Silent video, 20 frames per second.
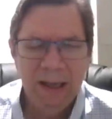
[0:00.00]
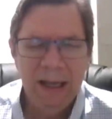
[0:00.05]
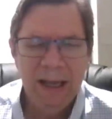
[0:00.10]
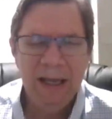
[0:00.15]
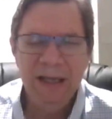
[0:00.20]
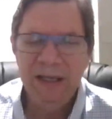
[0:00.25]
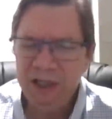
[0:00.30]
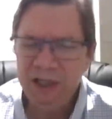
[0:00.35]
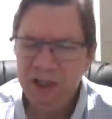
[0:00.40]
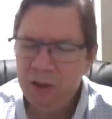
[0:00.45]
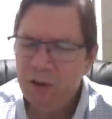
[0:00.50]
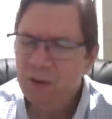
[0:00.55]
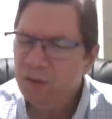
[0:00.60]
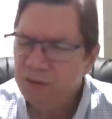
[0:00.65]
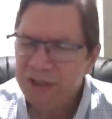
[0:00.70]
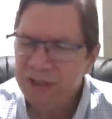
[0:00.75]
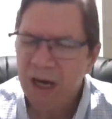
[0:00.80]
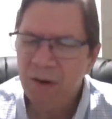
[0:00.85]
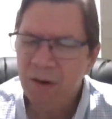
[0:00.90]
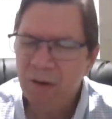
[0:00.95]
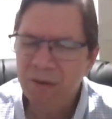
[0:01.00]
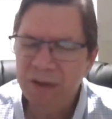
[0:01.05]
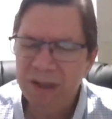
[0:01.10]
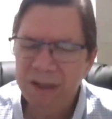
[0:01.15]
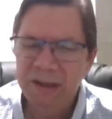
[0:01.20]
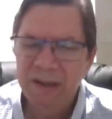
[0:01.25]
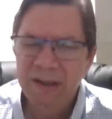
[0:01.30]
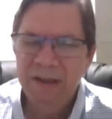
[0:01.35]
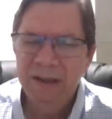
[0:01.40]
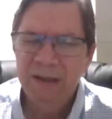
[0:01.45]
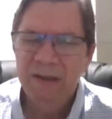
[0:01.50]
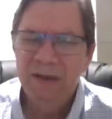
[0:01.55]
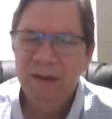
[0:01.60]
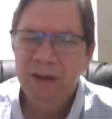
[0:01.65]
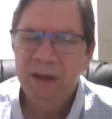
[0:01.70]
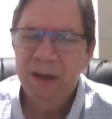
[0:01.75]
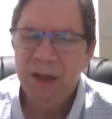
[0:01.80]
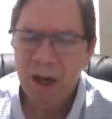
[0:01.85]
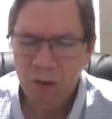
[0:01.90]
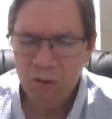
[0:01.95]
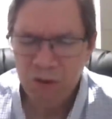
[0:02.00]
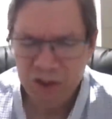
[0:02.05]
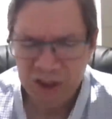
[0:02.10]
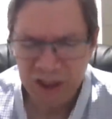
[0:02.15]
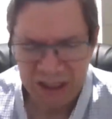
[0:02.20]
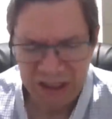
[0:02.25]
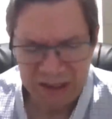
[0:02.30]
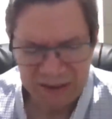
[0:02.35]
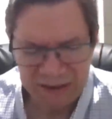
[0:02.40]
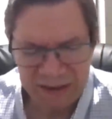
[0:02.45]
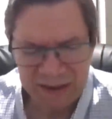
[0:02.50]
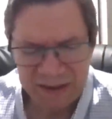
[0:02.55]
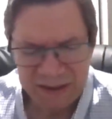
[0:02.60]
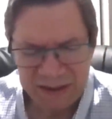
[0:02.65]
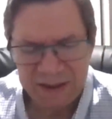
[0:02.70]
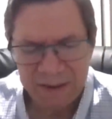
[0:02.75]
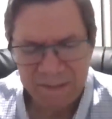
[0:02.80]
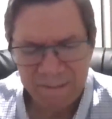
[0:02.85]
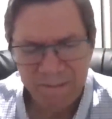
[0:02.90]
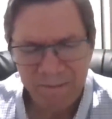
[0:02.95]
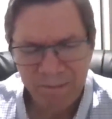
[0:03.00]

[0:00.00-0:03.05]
and you don't know Jesus,